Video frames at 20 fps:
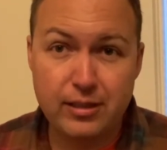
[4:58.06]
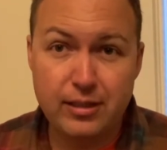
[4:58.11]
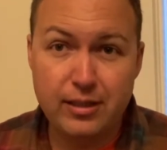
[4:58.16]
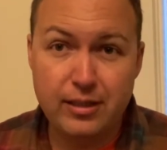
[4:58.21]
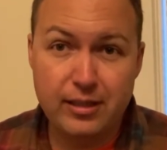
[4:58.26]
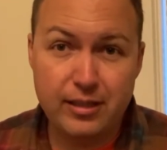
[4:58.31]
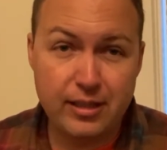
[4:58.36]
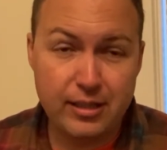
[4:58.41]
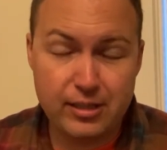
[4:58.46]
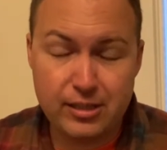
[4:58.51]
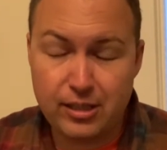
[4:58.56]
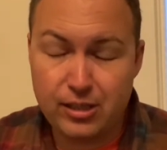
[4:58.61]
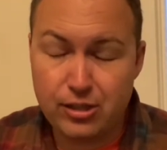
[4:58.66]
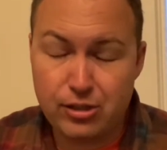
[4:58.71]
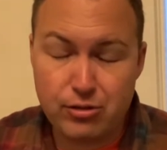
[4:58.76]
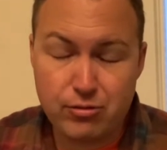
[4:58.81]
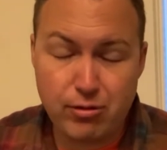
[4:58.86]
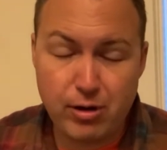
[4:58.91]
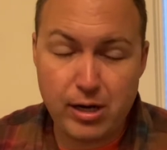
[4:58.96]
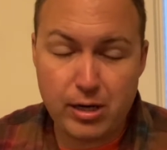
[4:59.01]
this
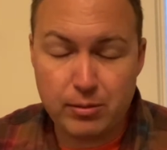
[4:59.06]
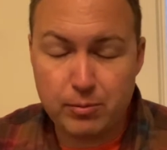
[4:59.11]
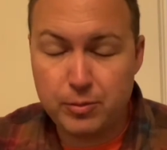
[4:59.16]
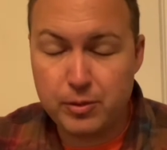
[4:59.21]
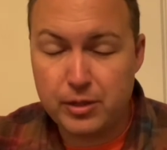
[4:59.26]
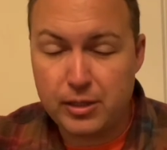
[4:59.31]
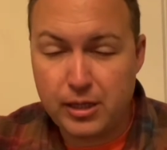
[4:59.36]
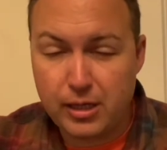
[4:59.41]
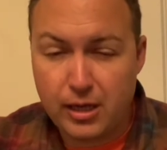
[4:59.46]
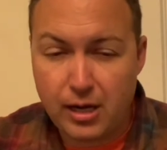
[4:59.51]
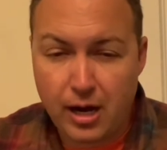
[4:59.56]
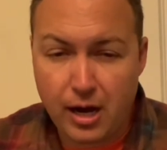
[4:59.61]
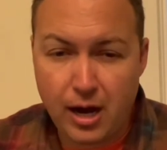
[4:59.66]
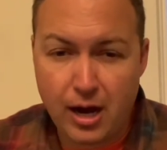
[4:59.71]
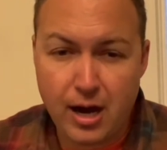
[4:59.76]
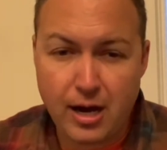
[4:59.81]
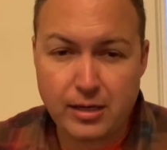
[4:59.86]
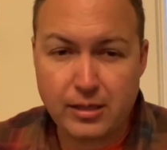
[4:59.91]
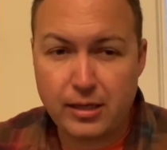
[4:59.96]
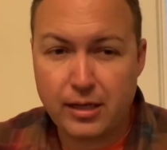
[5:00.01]
incredibly
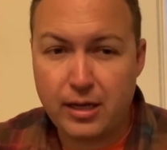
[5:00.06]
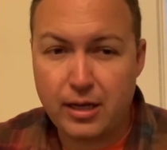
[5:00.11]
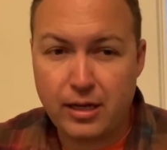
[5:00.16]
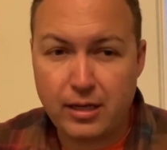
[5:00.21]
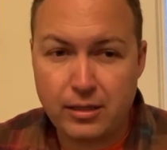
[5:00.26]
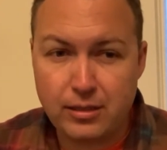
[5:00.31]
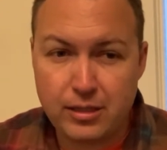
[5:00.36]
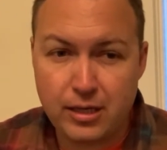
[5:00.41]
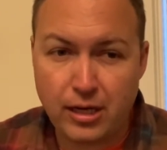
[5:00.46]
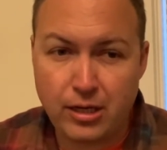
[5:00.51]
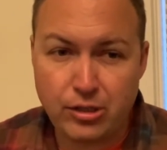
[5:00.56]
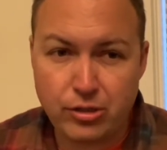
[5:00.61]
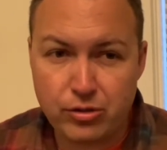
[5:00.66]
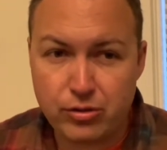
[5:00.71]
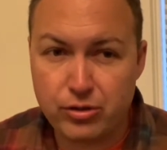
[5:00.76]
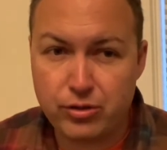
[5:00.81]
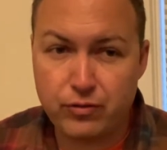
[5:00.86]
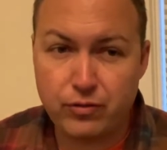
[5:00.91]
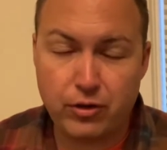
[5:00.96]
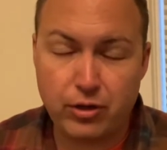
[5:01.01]
hot and dangerous
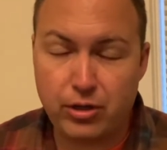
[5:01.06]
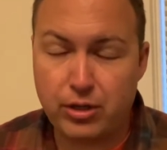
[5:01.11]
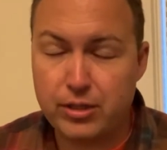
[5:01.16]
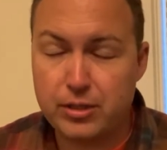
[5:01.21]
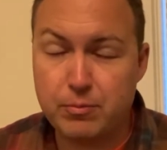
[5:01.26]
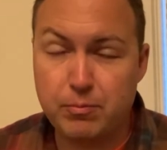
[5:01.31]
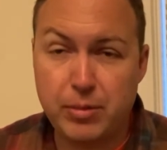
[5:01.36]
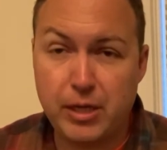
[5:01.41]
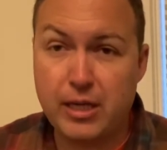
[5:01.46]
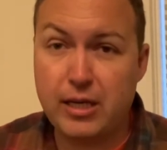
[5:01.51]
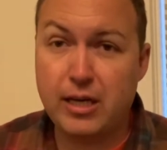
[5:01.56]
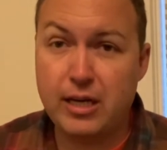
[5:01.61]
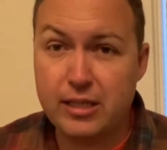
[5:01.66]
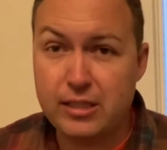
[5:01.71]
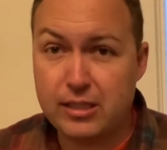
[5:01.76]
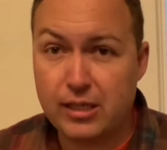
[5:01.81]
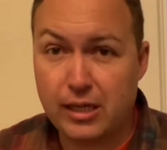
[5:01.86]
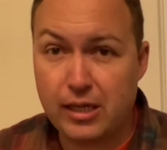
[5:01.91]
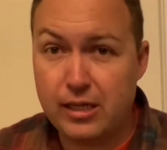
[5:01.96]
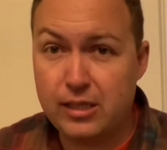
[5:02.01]
furnace, because
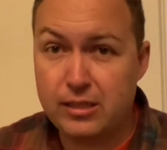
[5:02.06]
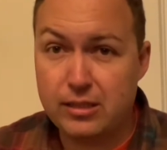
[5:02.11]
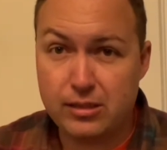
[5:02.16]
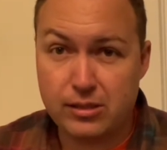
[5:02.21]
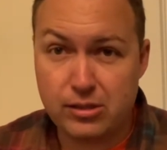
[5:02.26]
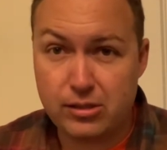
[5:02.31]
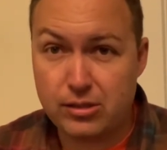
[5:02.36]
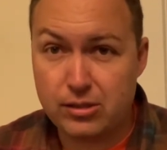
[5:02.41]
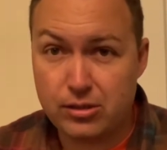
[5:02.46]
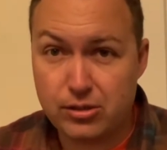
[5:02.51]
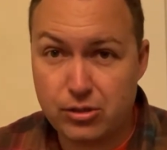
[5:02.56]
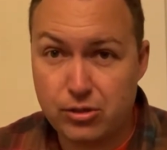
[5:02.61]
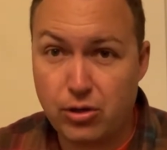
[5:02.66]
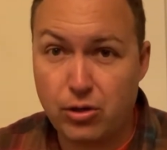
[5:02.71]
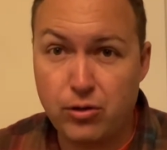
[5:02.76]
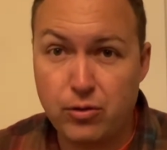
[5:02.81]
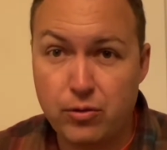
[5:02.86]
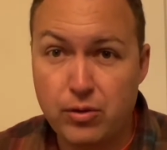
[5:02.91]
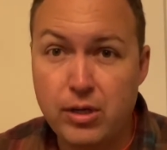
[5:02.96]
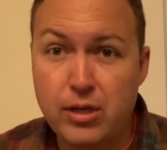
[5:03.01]
it's
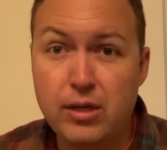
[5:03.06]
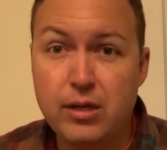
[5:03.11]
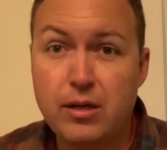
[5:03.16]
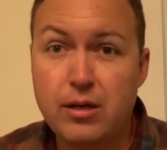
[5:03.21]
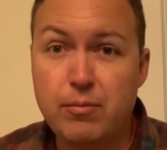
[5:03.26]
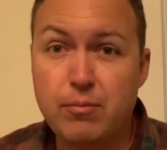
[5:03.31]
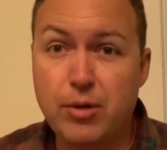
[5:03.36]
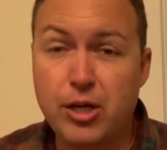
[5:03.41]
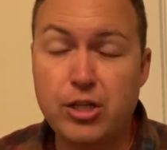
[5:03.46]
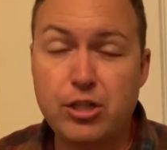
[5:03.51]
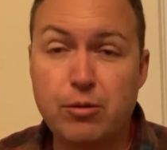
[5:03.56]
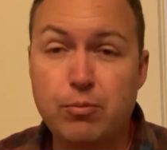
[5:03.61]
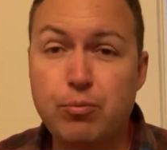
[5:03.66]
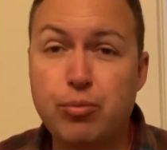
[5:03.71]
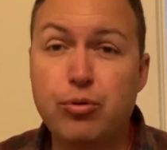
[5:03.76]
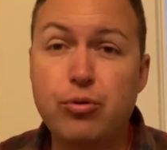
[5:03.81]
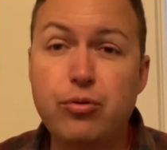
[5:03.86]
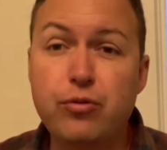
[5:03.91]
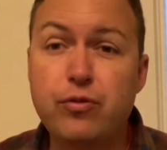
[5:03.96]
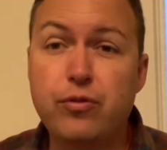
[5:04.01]
so much a
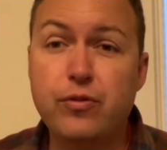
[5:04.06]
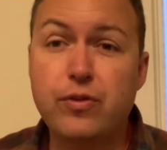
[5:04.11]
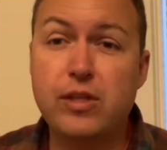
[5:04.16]
proof of the